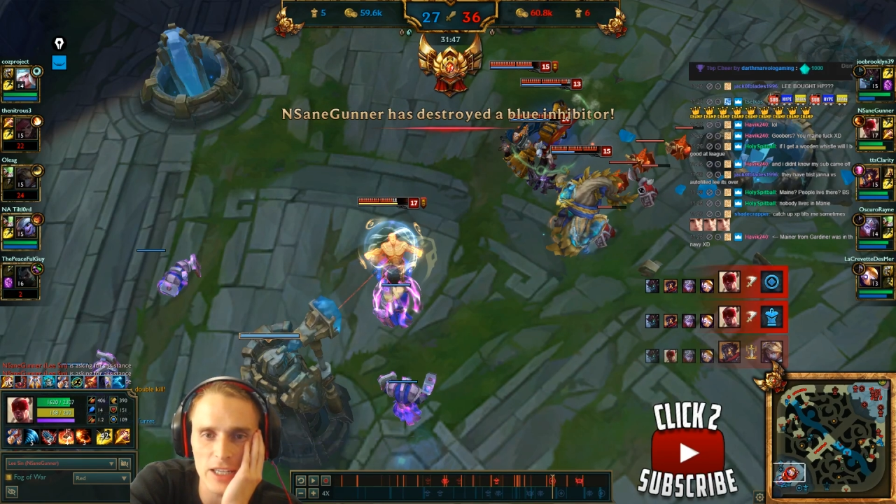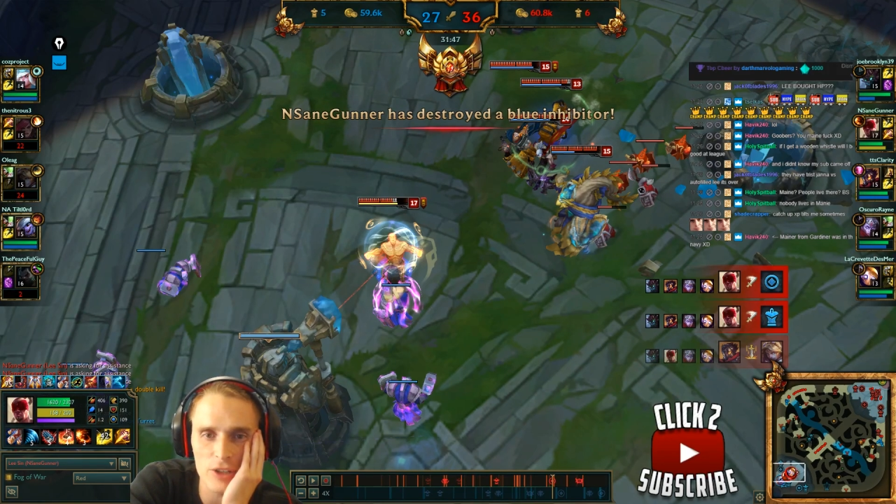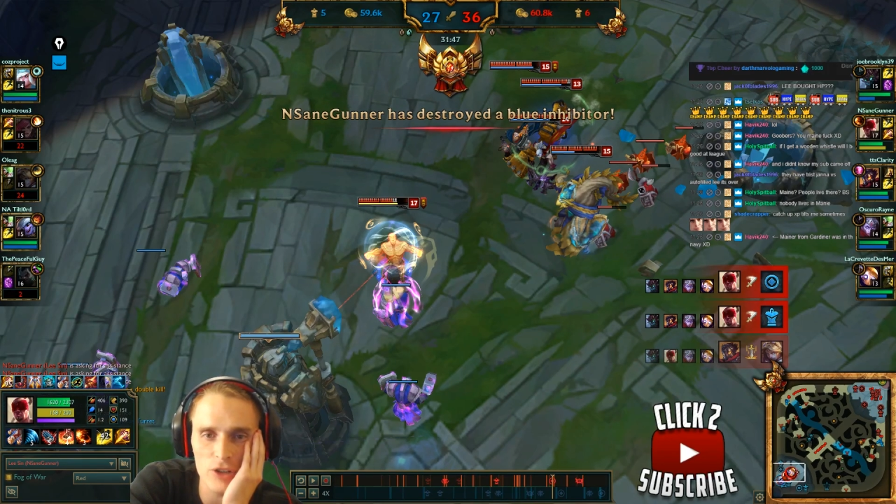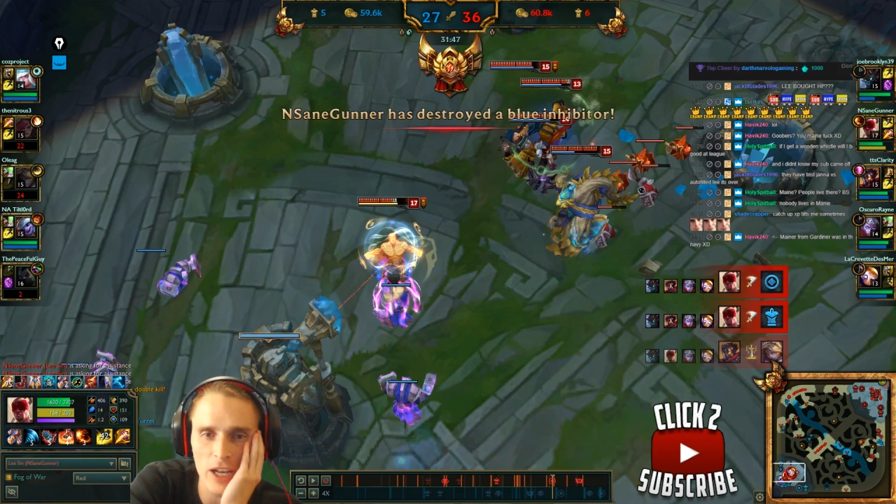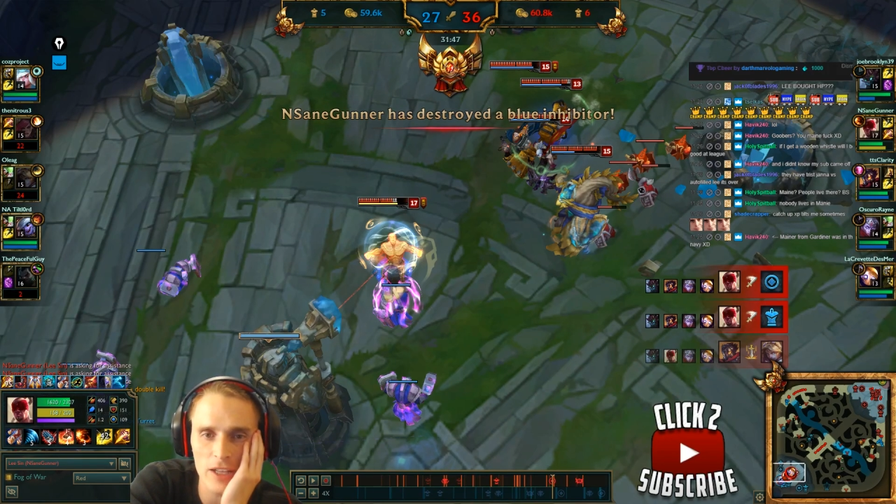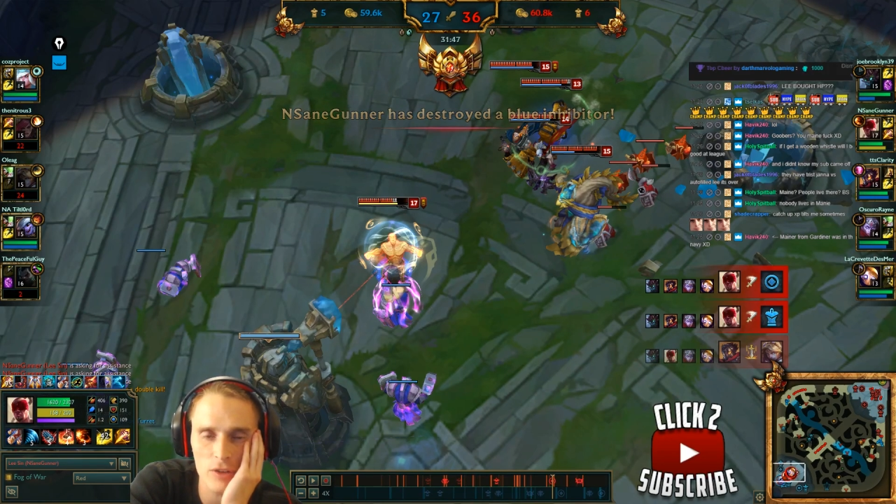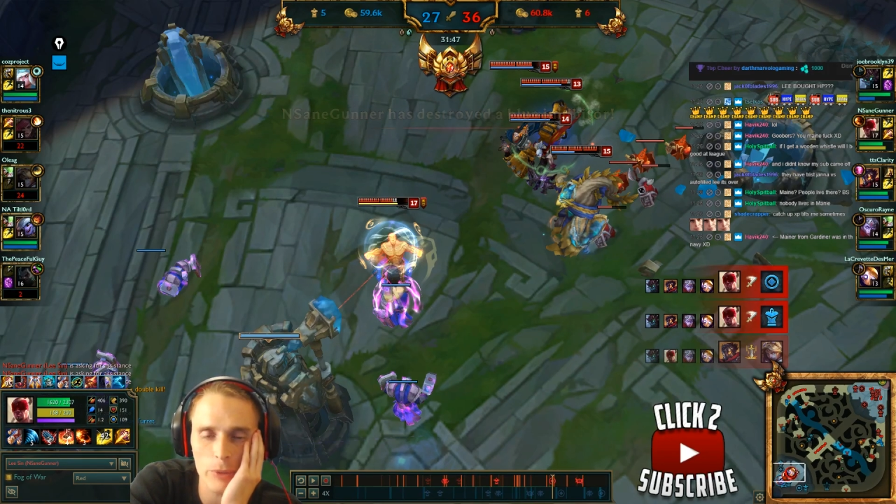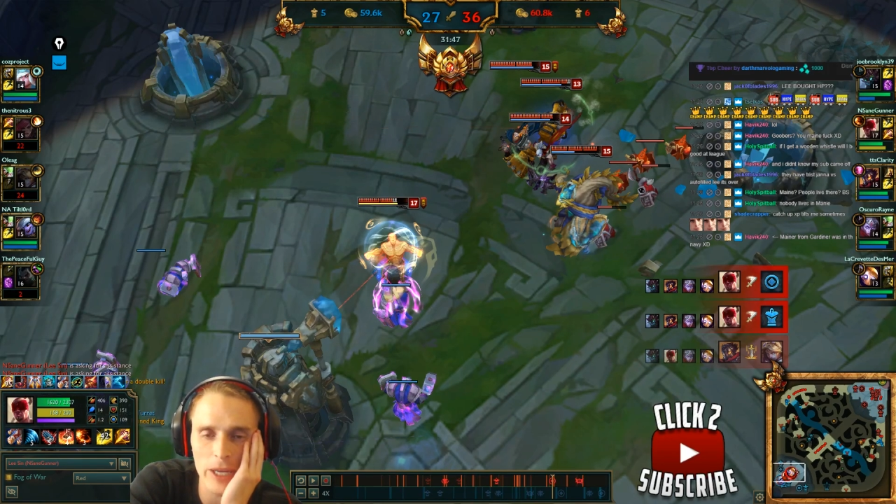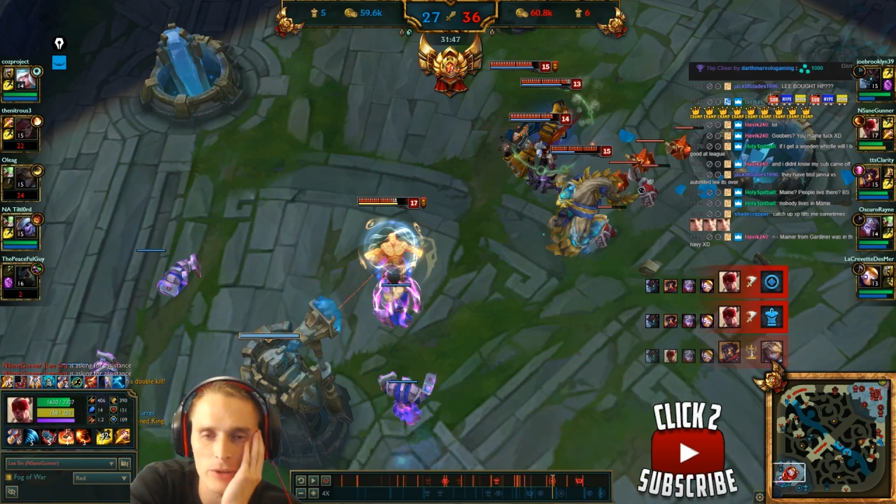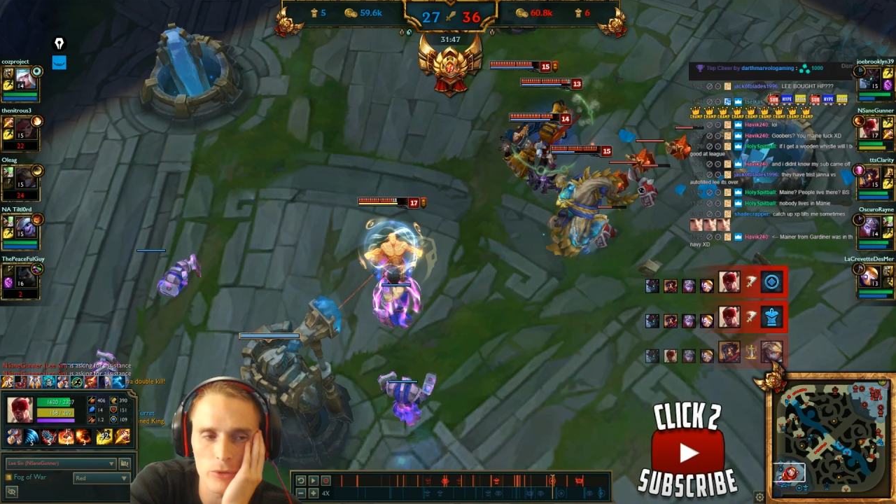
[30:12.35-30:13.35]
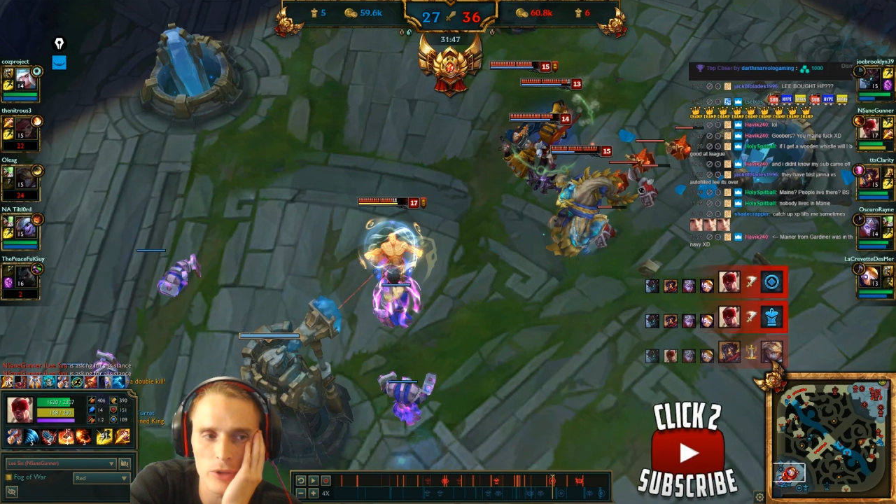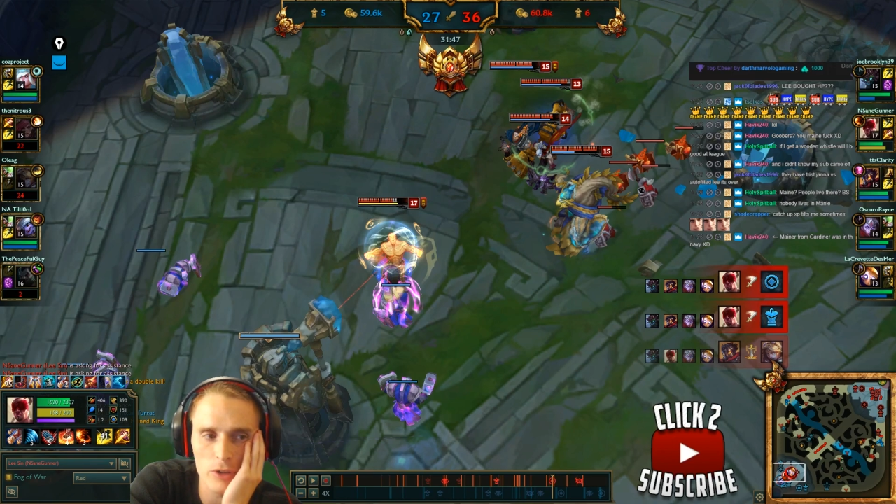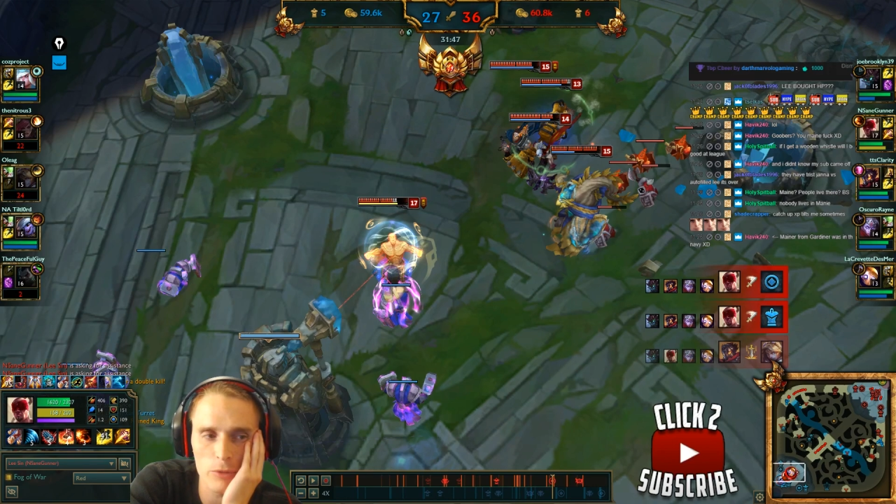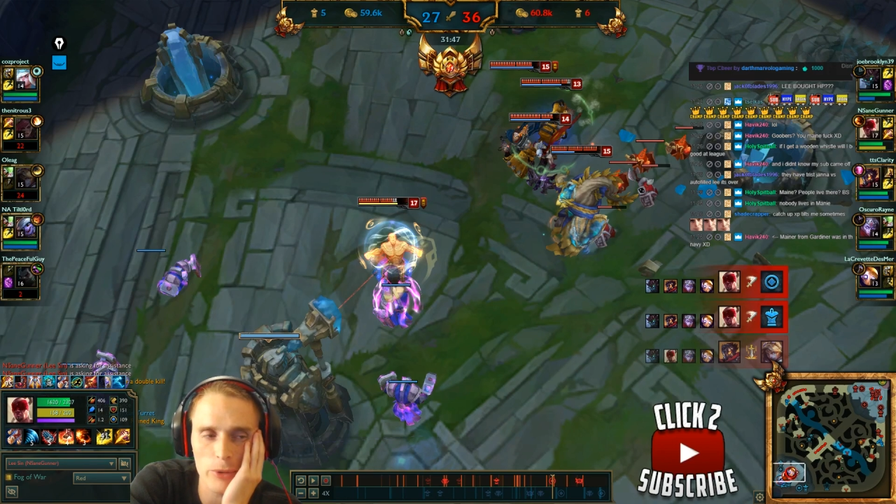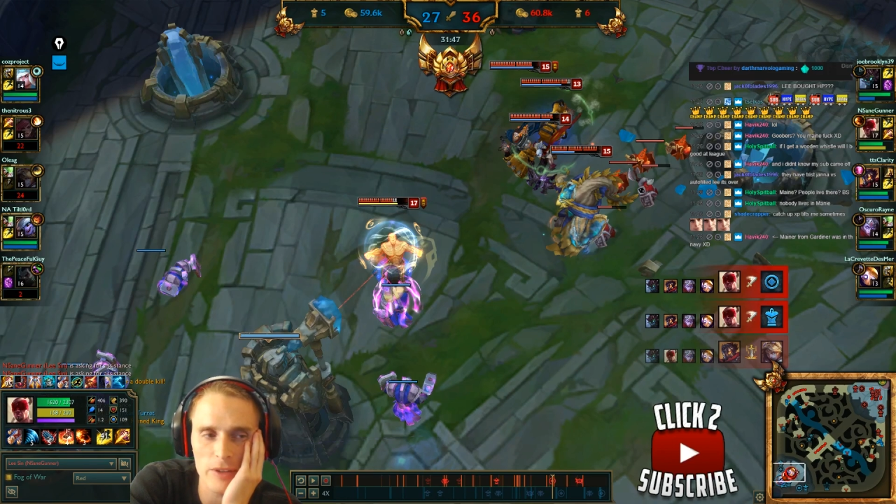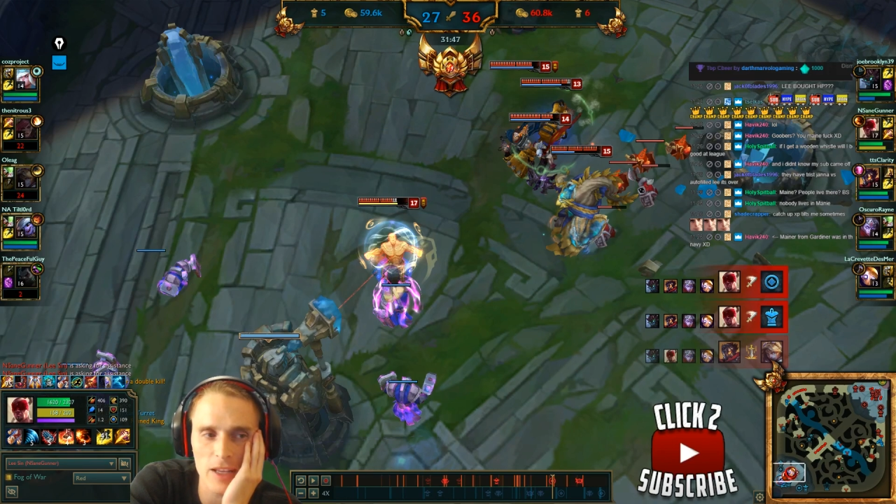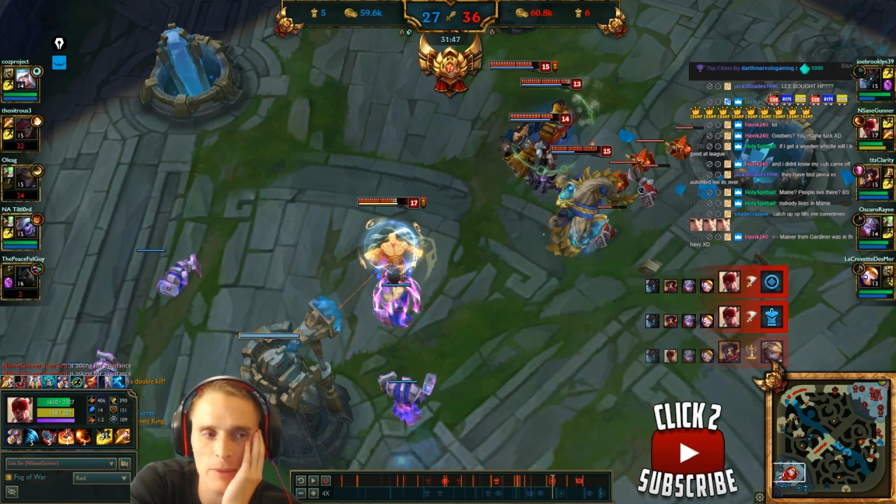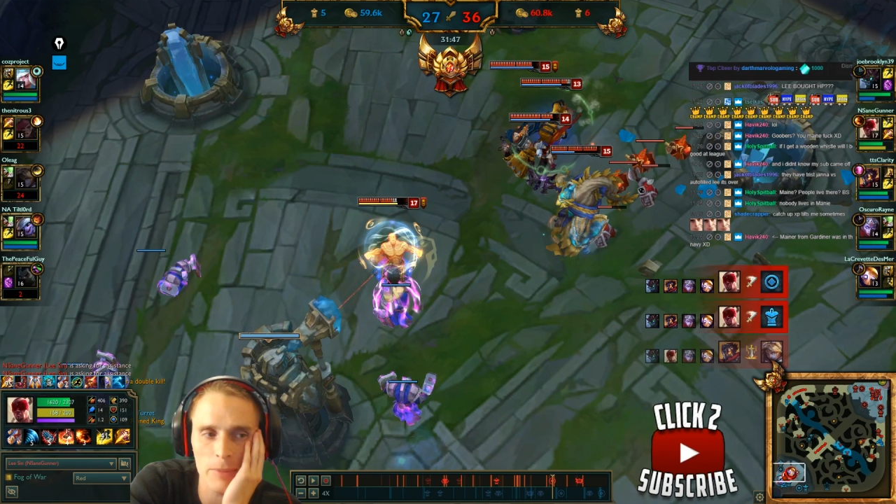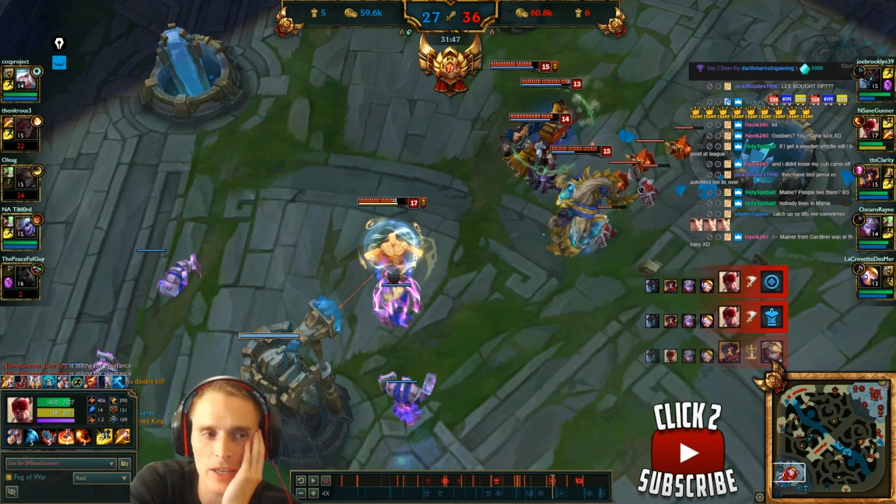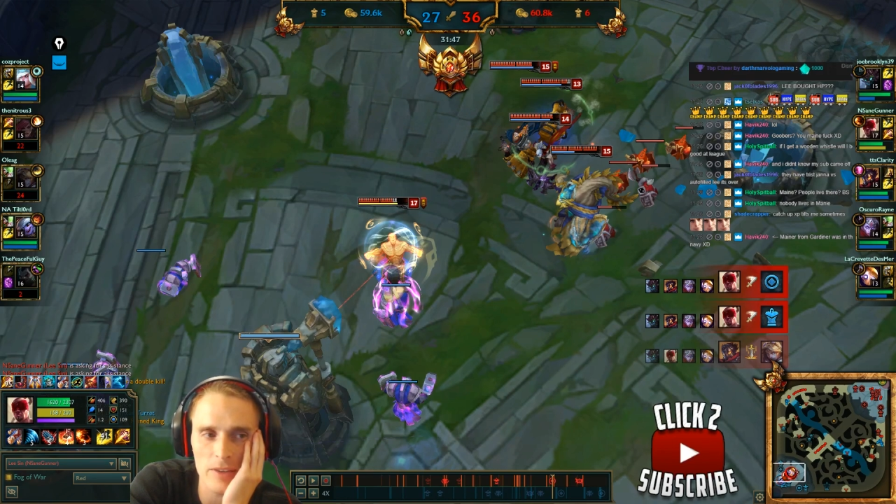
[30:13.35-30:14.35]
and a giant Swain who's going to sprint out
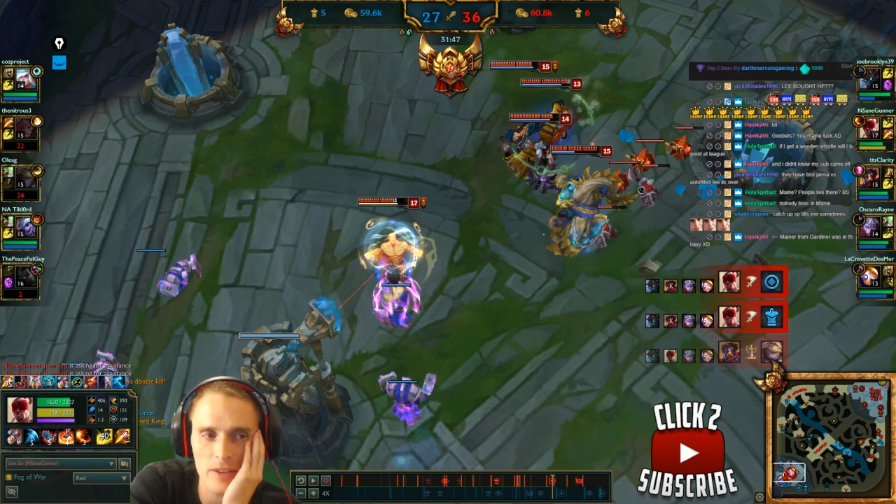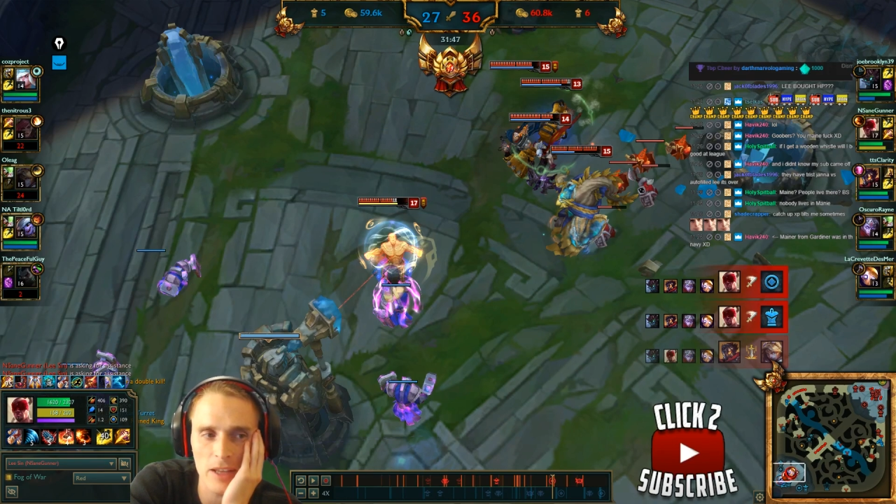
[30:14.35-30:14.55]
of base